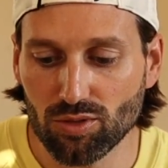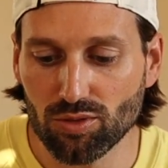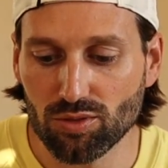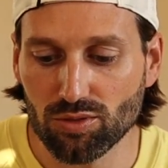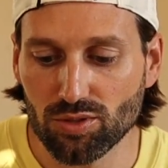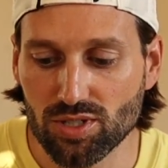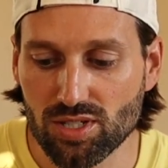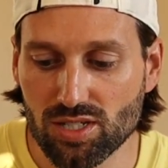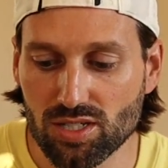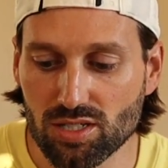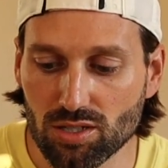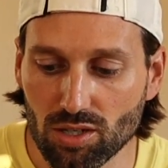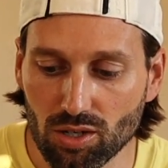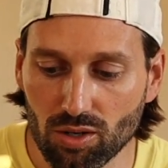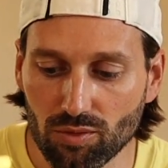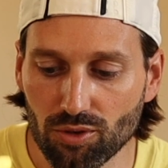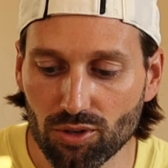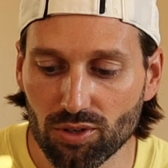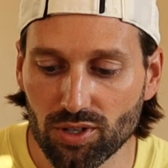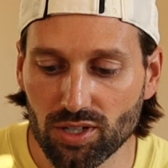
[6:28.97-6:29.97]
the
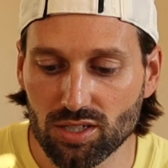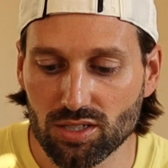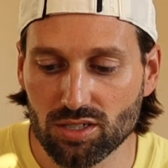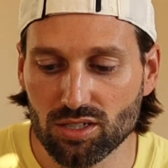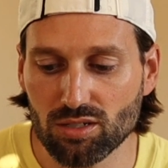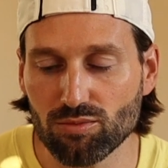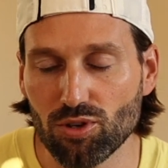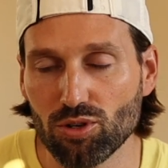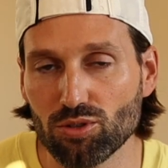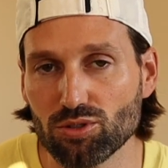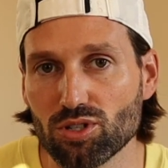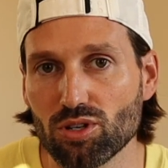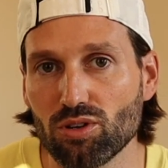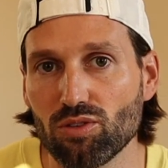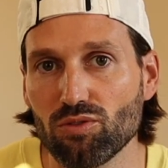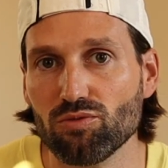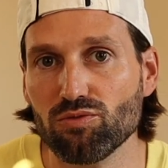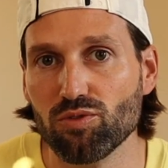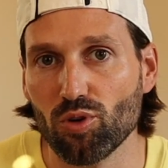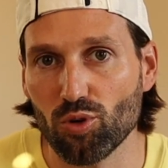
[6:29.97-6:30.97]
silver is the most
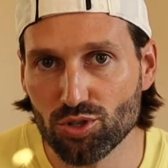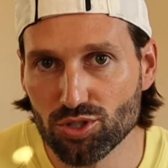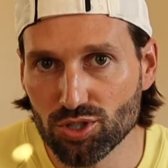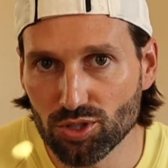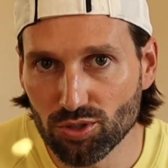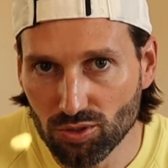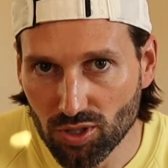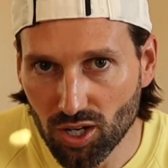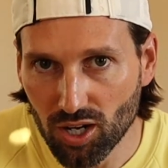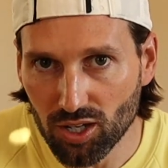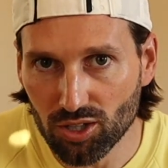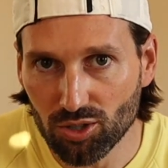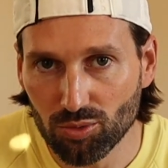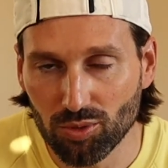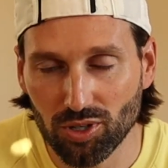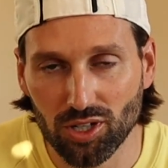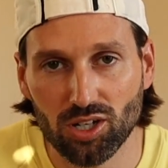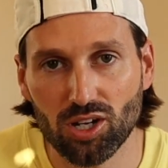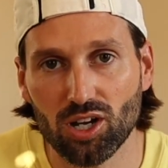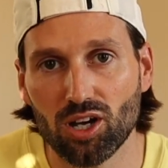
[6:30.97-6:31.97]
versatile color
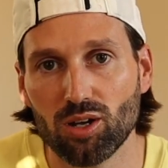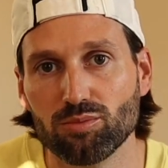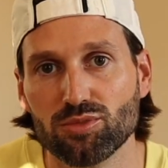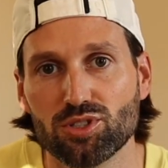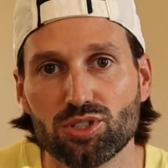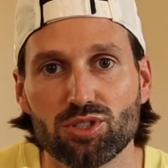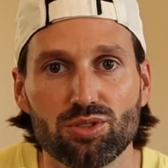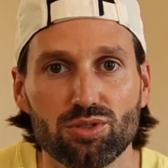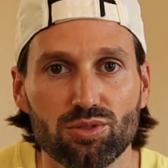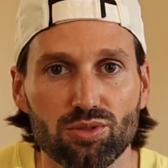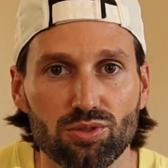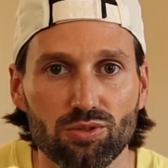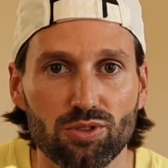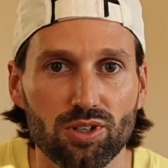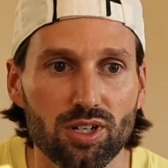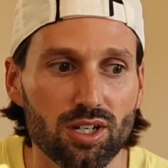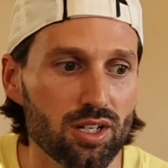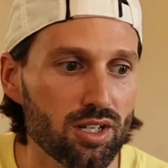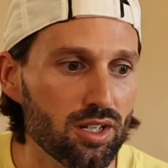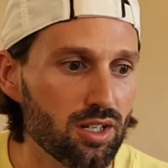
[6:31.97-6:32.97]
when it comes to
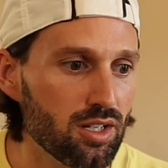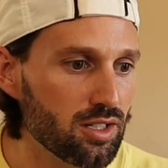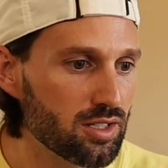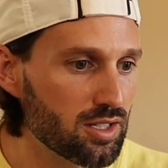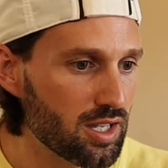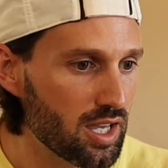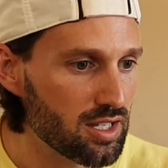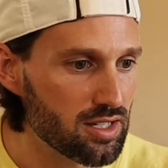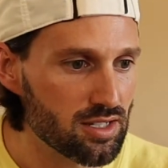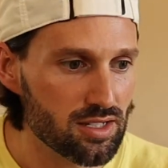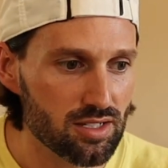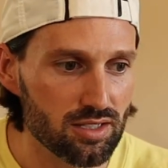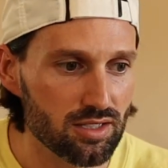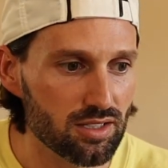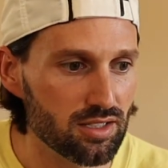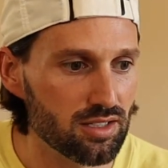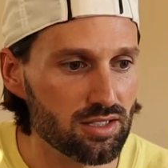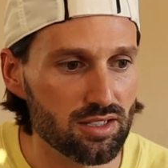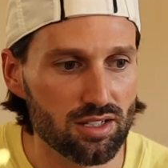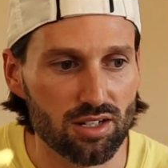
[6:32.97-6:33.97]

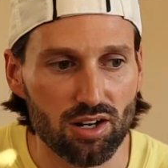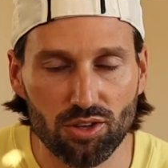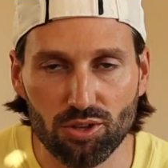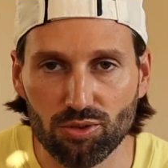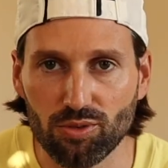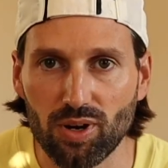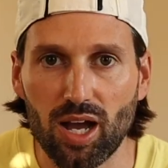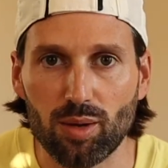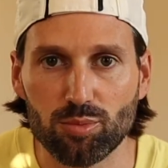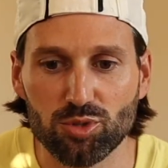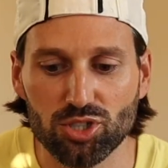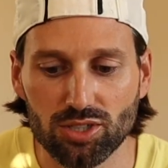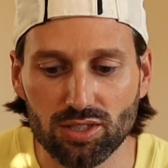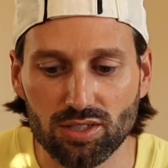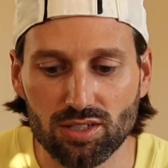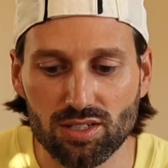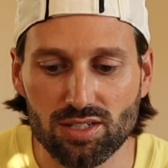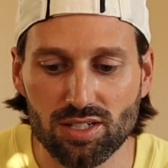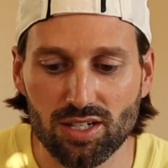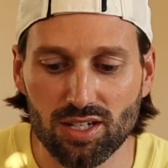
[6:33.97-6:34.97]
cases and other
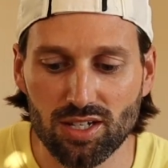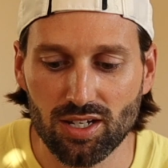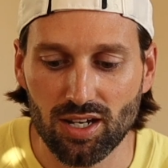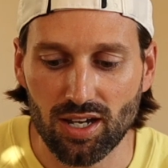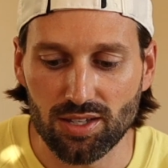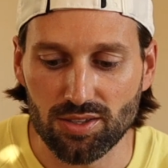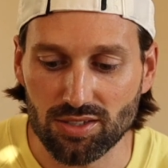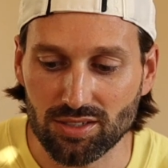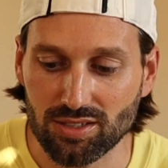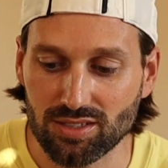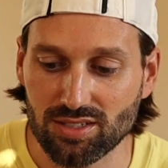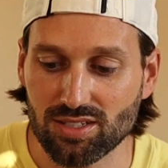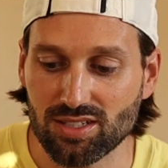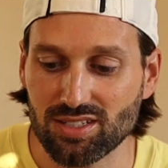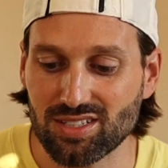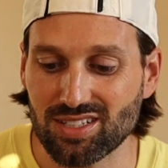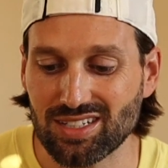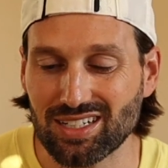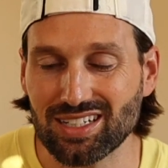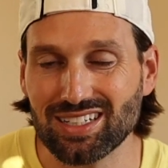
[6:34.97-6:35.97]
options. I think this
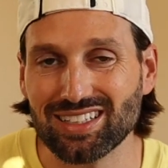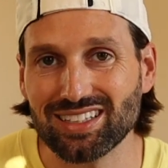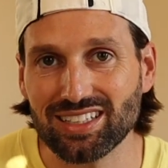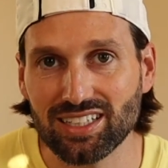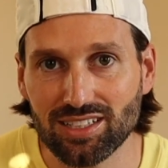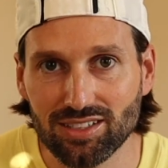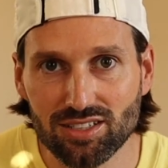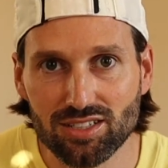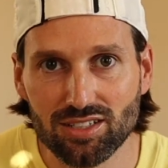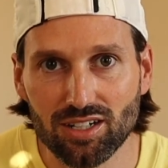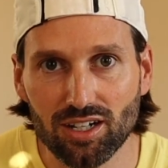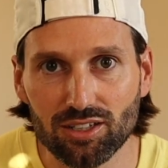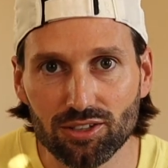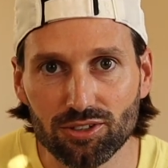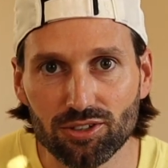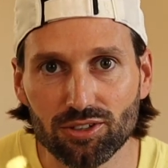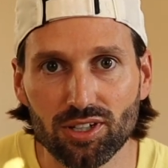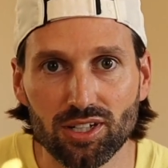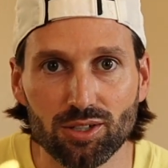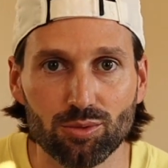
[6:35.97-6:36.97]
is the cleanest
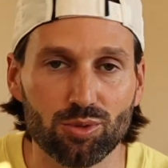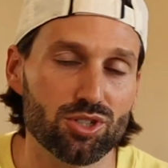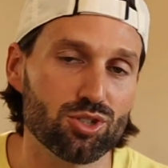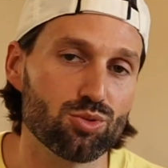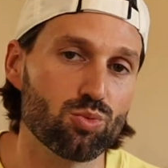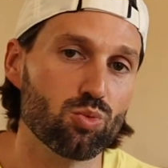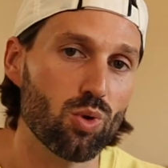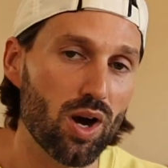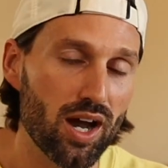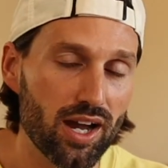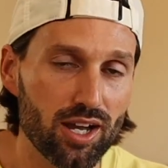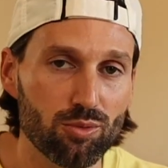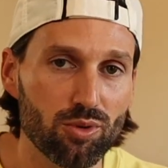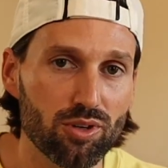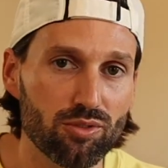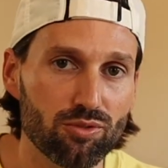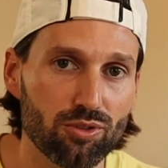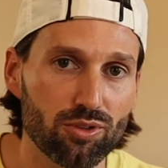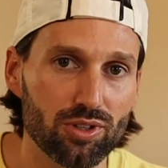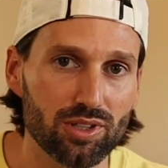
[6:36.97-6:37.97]
color, which is why I
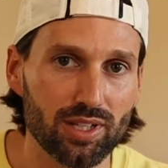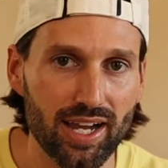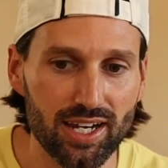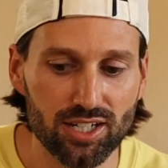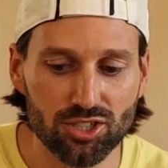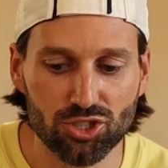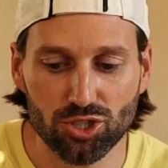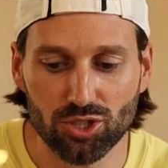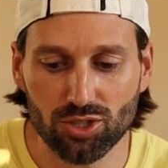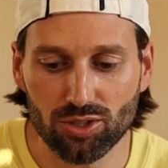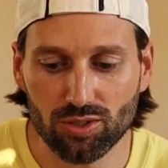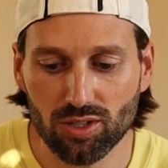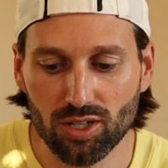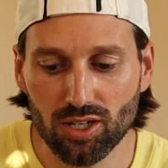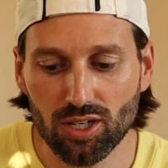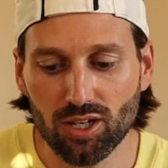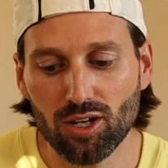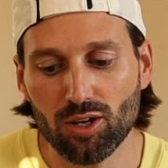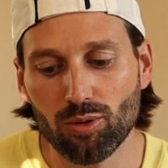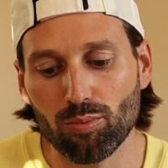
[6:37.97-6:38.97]
went for it last year.
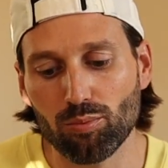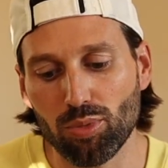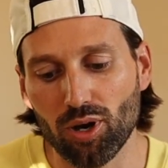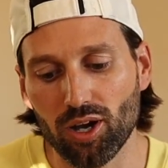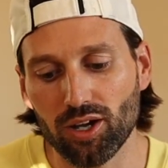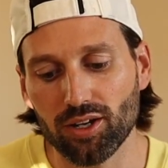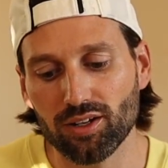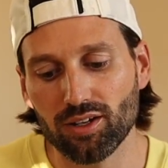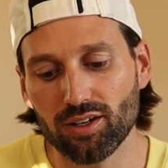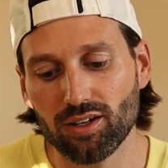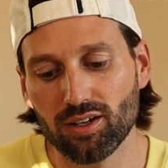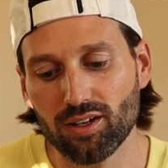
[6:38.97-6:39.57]
But